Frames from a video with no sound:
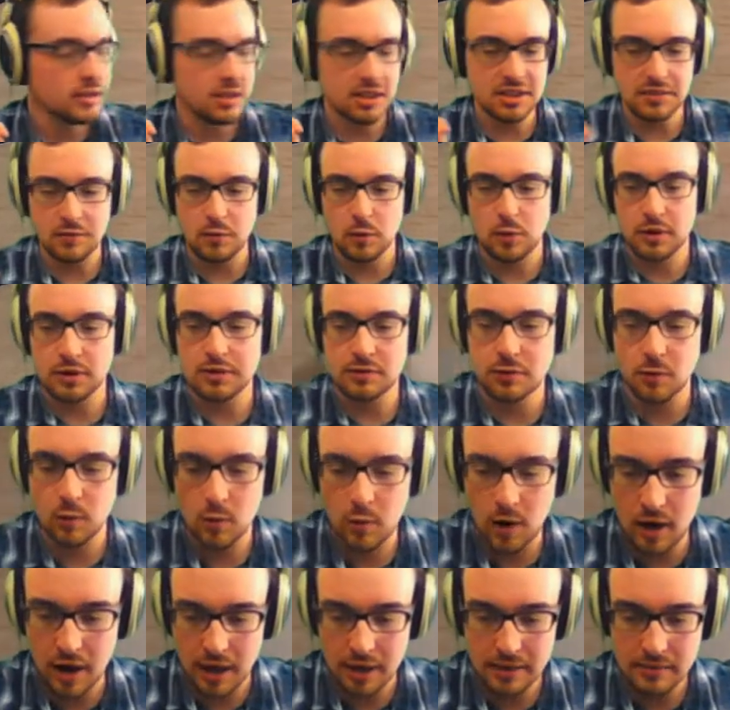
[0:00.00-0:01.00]
Because if it works for
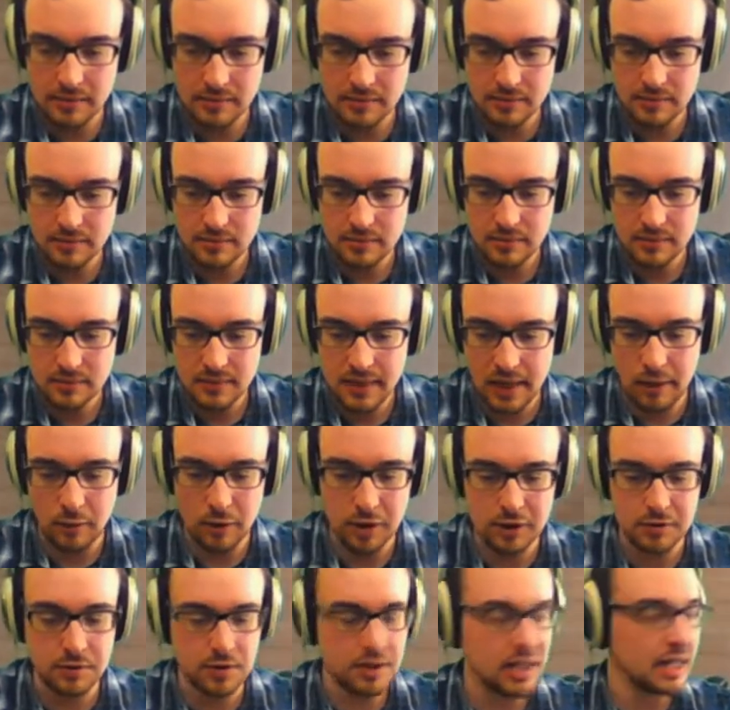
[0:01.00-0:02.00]
1, it
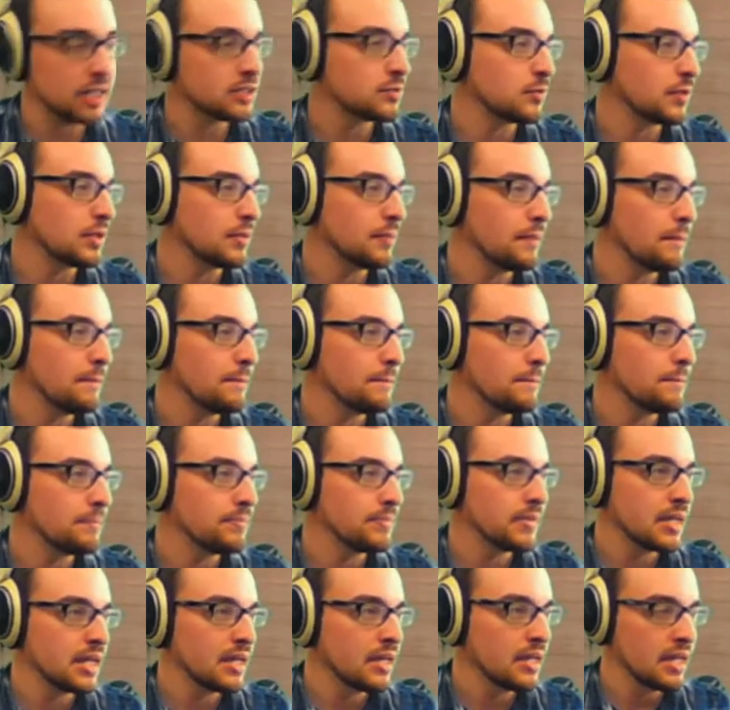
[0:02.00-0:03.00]
works for the next one.
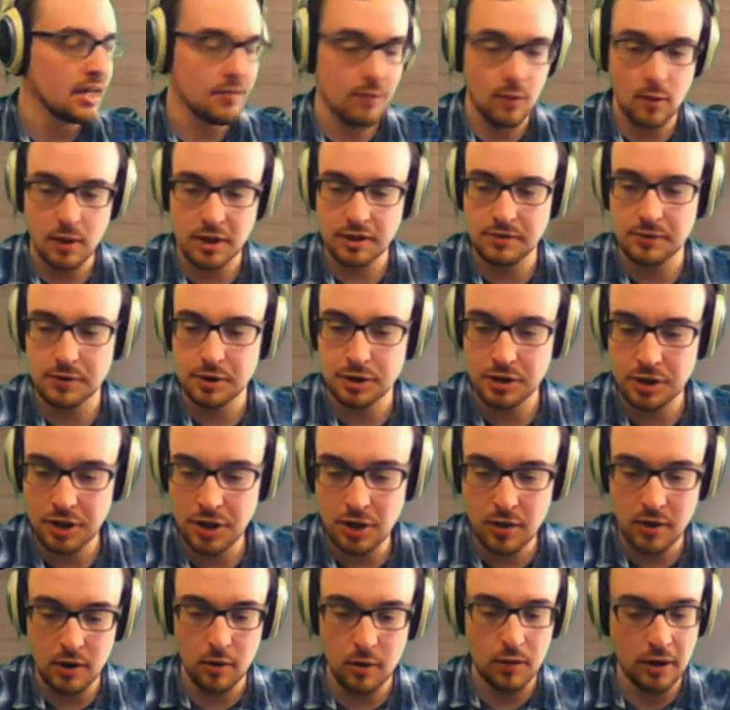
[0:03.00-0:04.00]
If it works for
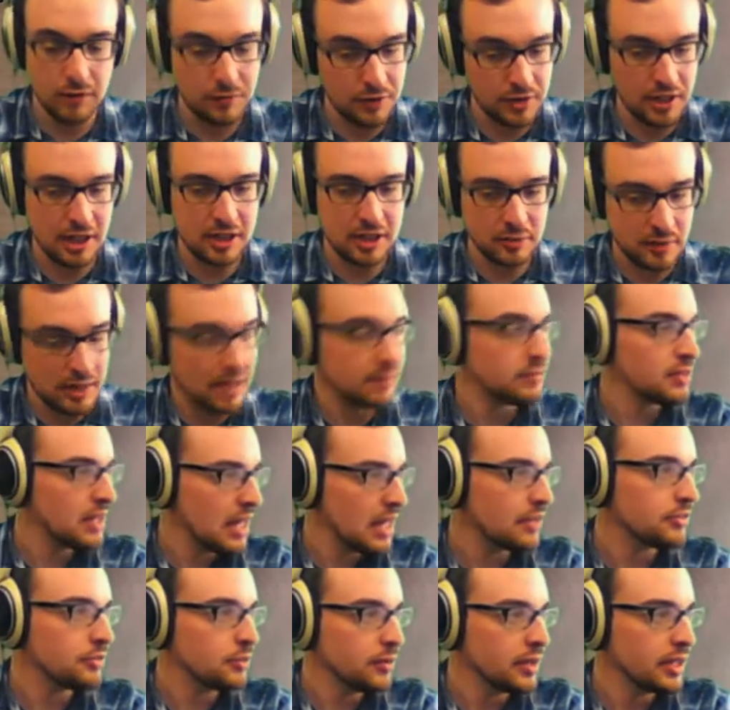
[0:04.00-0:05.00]
2, it'll work for the next one after
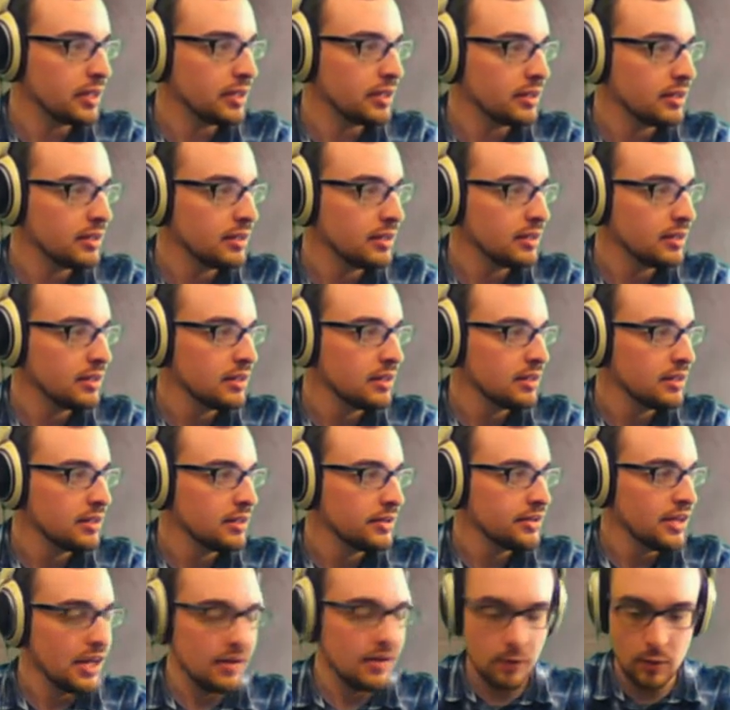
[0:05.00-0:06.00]
that, 3.
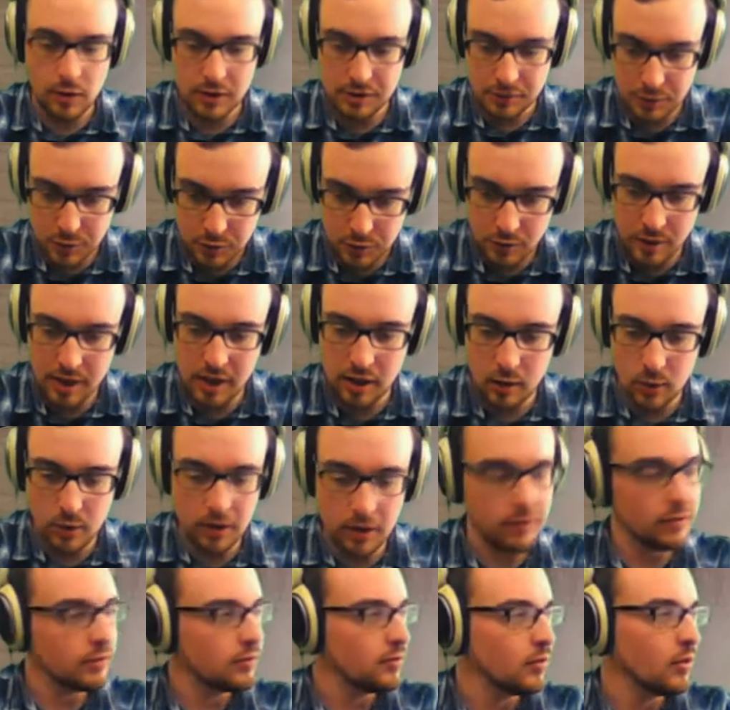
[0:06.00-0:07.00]
If it works for 3, it'll
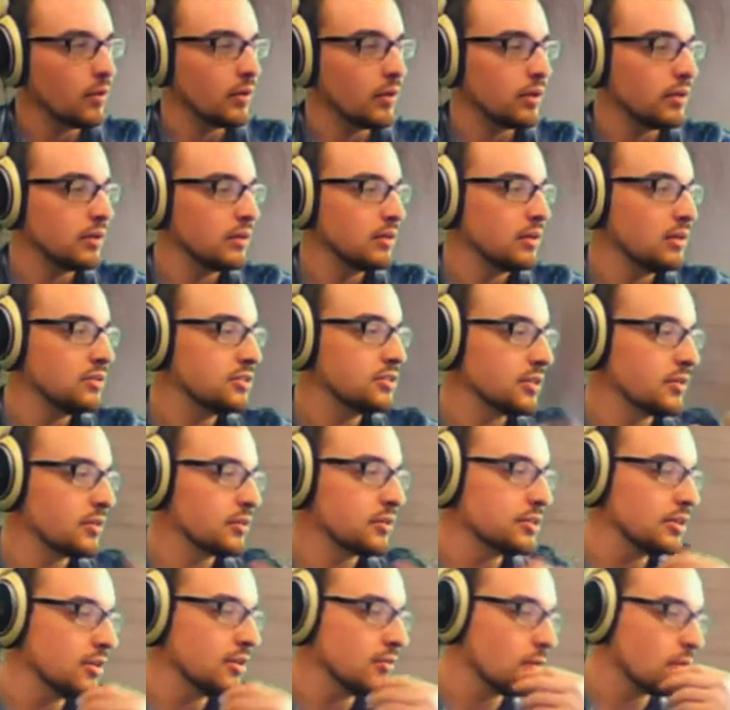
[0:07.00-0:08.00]
work for 4, and so on
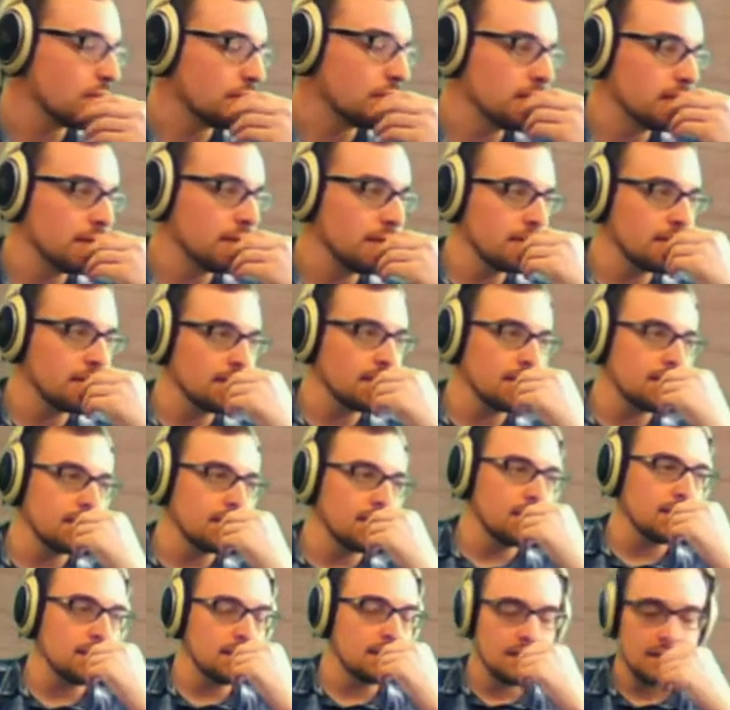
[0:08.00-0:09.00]
and so forth.
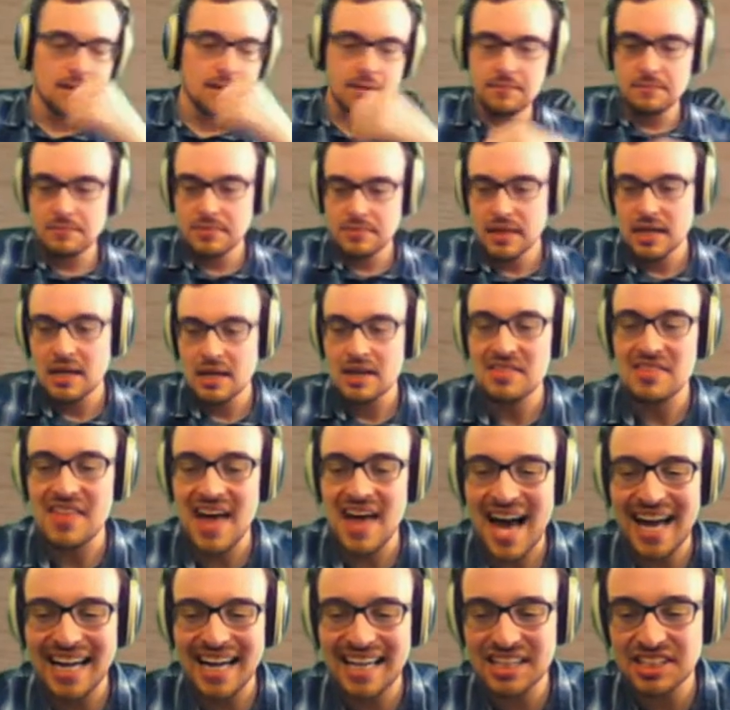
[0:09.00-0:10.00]

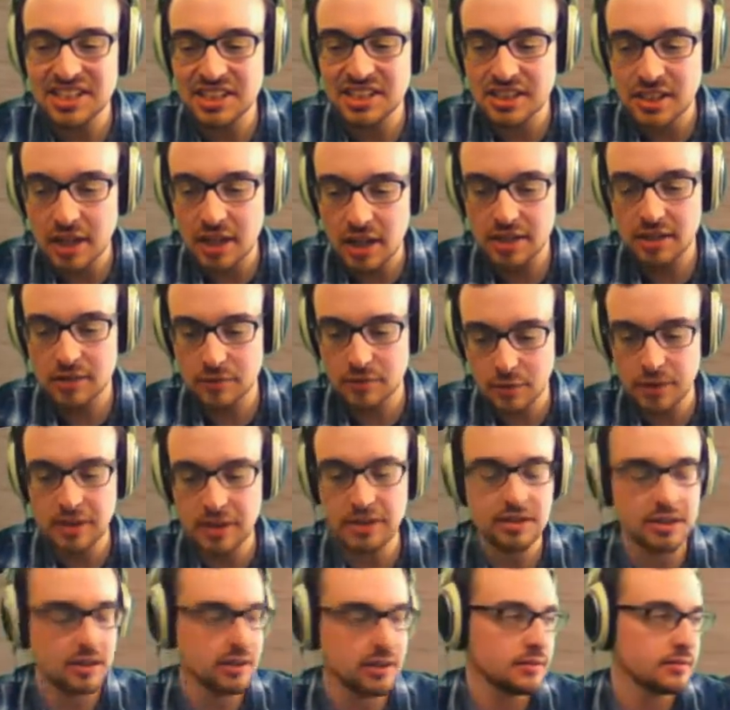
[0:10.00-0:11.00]
That is inductive
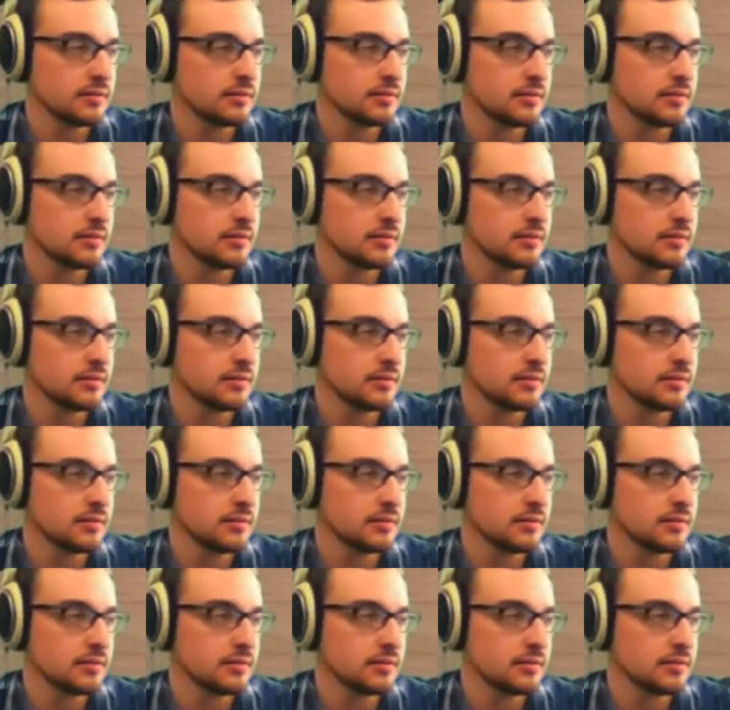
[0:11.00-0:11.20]
reasoning.